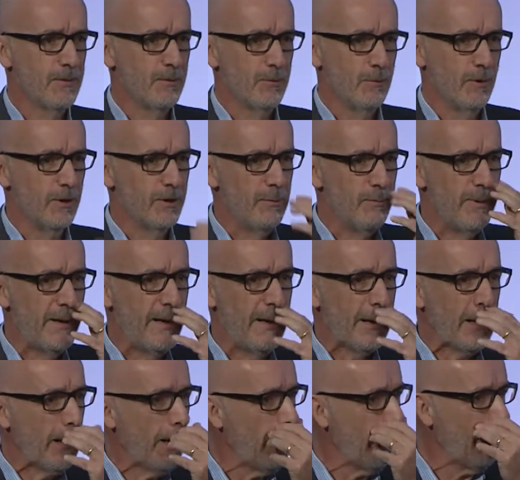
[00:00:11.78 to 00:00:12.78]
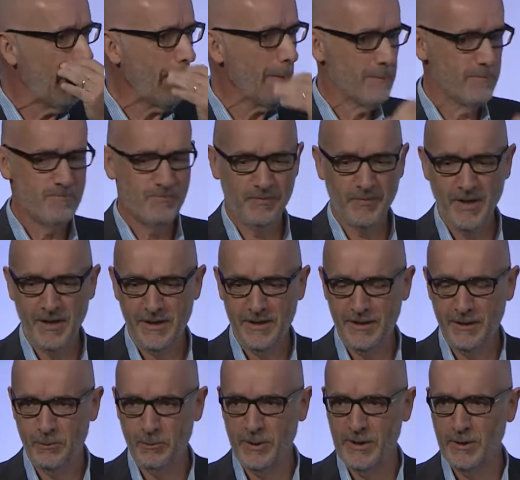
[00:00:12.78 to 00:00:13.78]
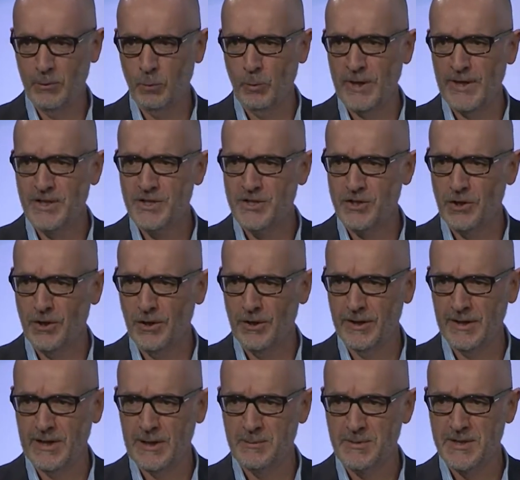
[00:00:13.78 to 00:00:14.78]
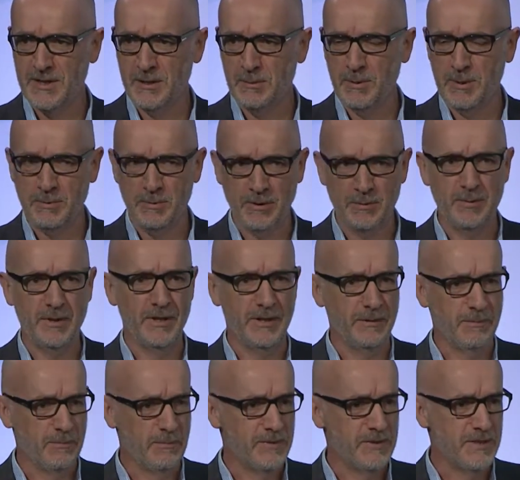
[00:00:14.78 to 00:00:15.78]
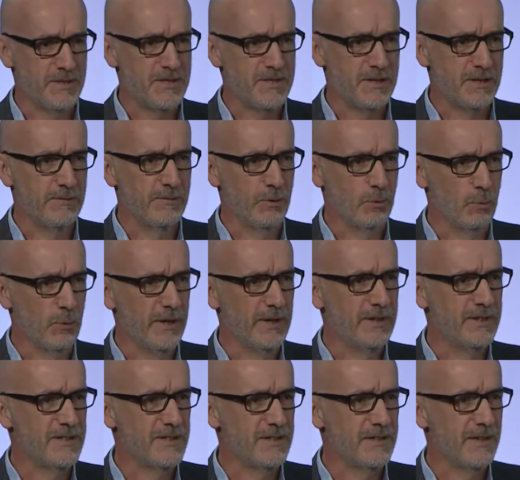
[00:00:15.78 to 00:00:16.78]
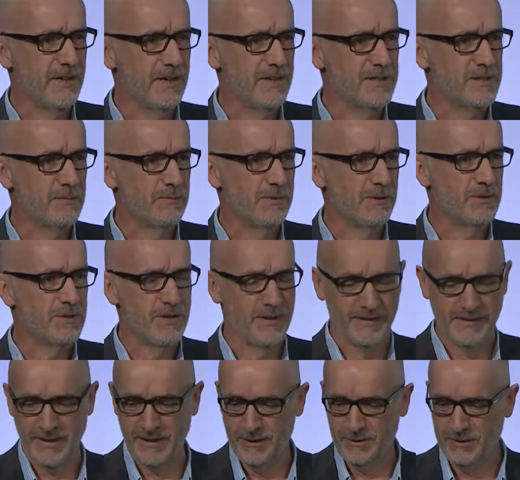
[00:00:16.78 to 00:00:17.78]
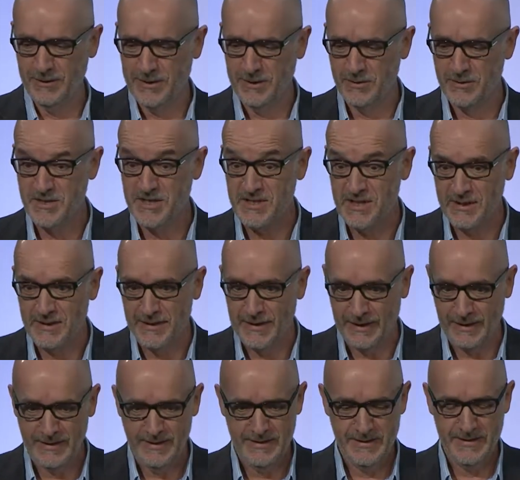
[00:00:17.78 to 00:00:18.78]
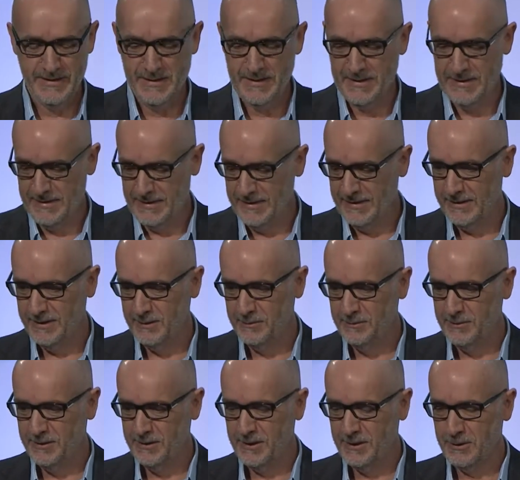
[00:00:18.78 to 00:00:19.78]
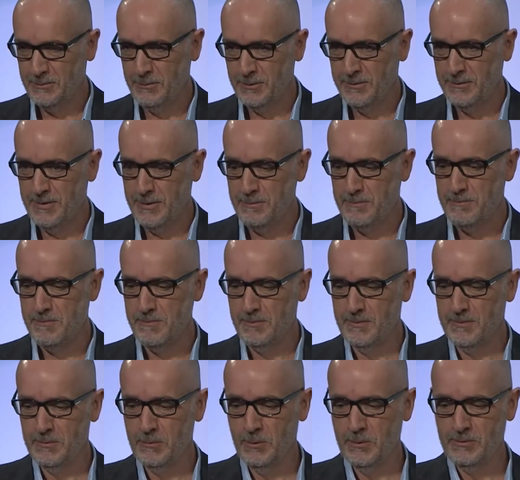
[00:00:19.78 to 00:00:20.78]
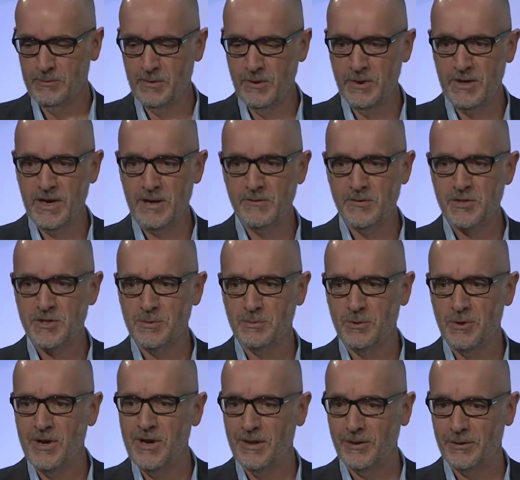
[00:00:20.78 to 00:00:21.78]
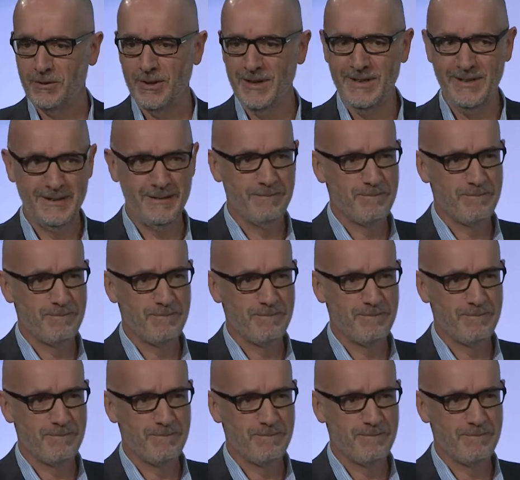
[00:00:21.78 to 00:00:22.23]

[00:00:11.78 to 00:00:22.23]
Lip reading: Welcome back. I don't know where the week's gone. I keep saying to people I've been in DC for a week, 10 days. It feels like that. I got here on Sunday and I feel like we've covered some ground, right?